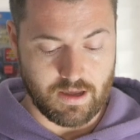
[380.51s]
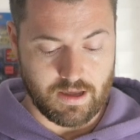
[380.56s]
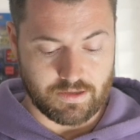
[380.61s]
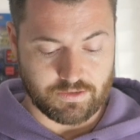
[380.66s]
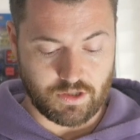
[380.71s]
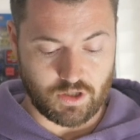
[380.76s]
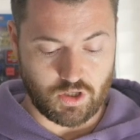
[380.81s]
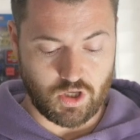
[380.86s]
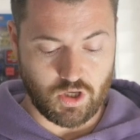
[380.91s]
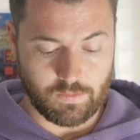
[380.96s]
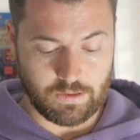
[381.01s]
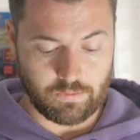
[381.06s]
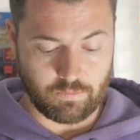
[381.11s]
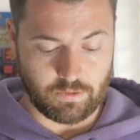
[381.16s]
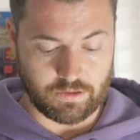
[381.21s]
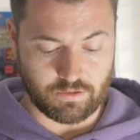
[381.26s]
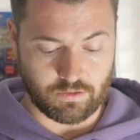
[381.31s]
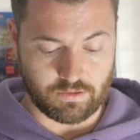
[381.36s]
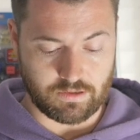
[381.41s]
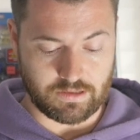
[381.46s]
It's a human
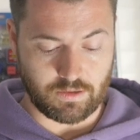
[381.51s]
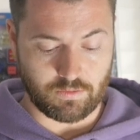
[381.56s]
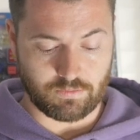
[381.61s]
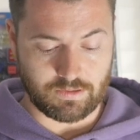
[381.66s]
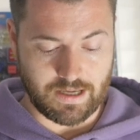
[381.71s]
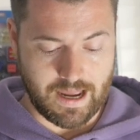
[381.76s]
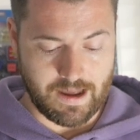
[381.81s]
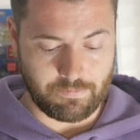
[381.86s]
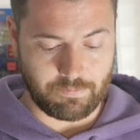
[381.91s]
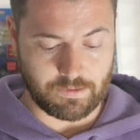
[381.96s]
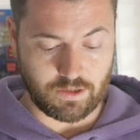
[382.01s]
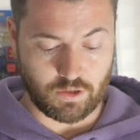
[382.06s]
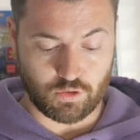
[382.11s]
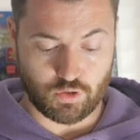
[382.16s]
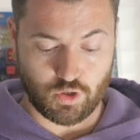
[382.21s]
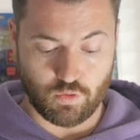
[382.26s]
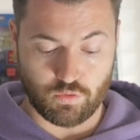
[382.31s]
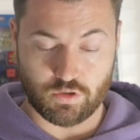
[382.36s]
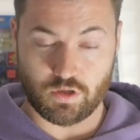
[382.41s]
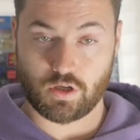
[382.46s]
wizard, and you tap it, and you
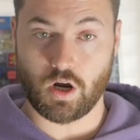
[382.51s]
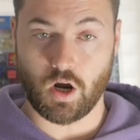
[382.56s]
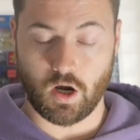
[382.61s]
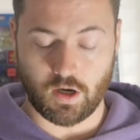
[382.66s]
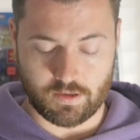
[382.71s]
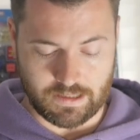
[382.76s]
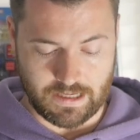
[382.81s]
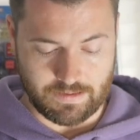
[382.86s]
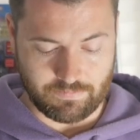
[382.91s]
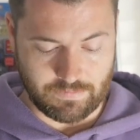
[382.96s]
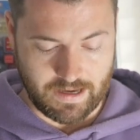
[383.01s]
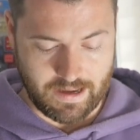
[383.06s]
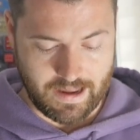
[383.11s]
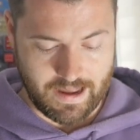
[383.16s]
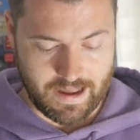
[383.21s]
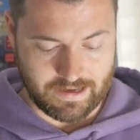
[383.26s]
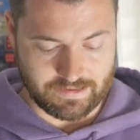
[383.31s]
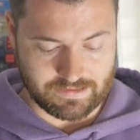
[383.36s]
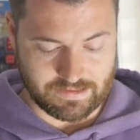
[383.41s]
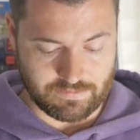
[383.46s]
choose a card name that
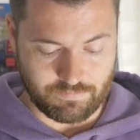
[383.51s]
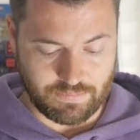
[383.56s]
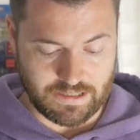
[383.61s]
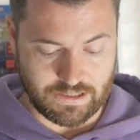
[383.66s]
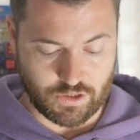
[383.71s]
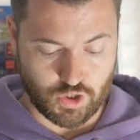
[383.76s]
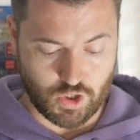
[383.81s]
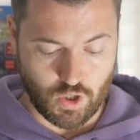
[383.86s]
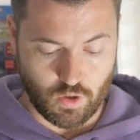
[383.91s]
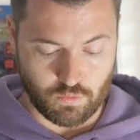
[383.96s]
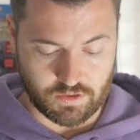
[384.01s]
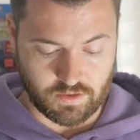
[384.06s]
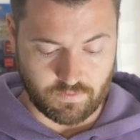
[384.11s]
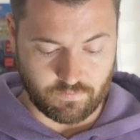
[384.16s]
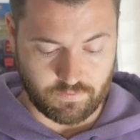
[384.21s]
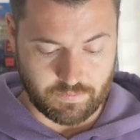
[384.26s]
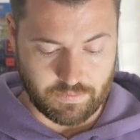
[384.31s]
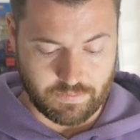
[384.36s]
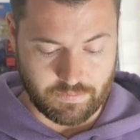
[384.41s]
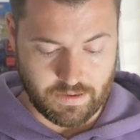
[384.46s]
hasn't been chosen
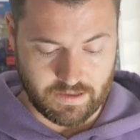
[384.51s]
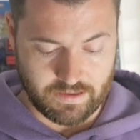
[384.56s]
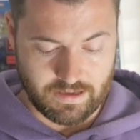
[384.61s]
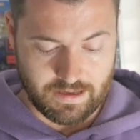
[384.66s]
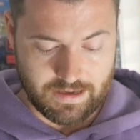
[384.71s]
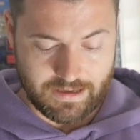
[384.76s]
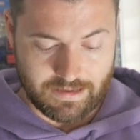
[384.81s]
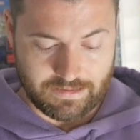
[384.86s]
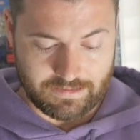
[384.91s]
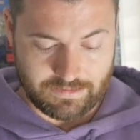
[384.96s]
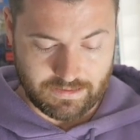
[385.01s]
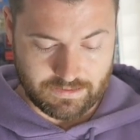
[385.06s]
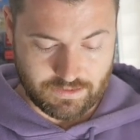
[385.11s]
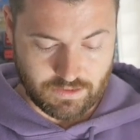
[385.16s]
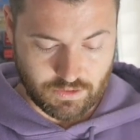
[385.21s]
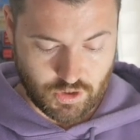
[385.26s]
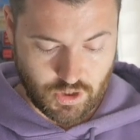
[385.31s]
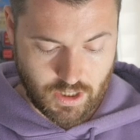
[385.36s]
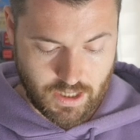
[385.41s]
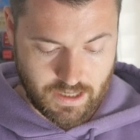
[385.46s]
from among
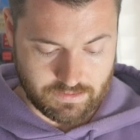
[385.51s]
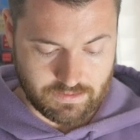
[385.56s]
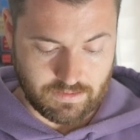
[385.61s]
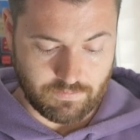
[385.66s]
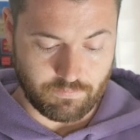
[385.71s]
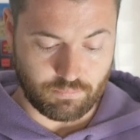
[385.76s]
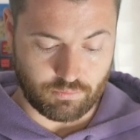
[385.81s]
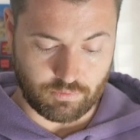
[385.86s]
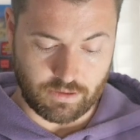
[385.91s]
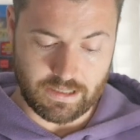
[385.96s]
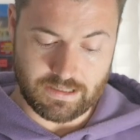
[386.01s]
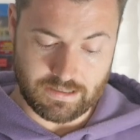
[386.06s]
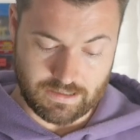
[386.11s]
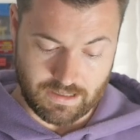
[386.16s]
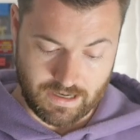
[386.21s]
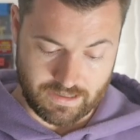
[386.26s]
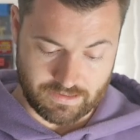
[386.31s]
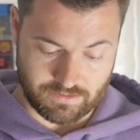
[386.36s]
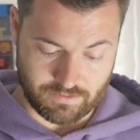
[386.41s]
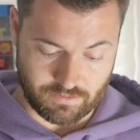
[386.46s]
Disenchant, Brain
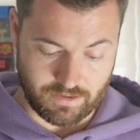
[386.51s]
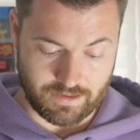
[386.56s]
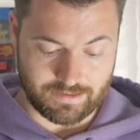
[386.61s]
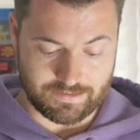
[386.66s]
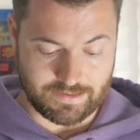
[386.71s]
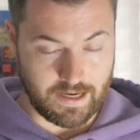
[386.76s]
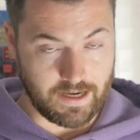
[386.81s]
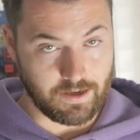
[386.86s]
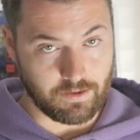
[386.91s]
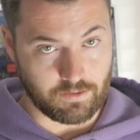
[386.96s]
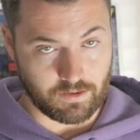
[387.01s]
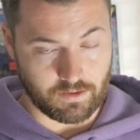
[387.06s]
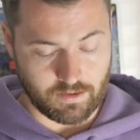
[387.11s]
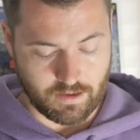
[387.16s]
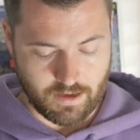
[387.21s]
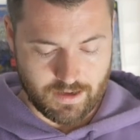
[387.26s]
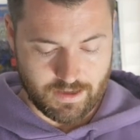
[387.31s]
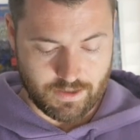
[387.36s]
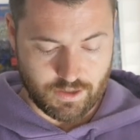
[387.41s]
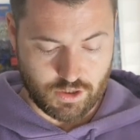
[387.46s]
Geyser,
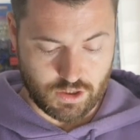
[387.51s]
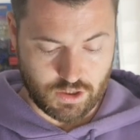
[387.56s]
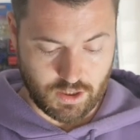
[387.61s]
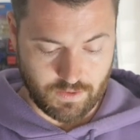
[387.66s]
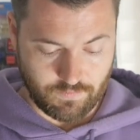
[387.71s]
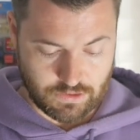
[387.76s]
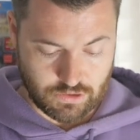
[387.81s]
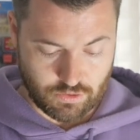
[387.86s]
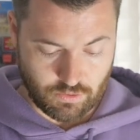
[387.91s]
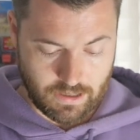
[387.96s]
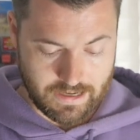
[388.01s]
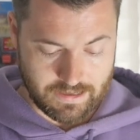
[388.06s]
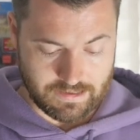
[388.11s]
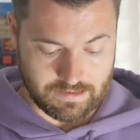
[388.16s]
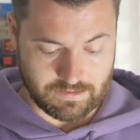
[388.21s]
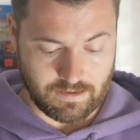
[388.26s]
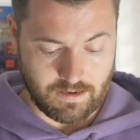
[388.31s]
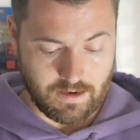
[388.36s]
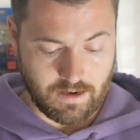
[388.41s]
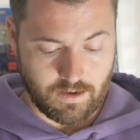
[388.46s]
Terror, Shivan
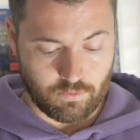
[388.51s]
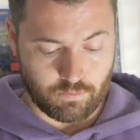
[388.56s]
Dragon,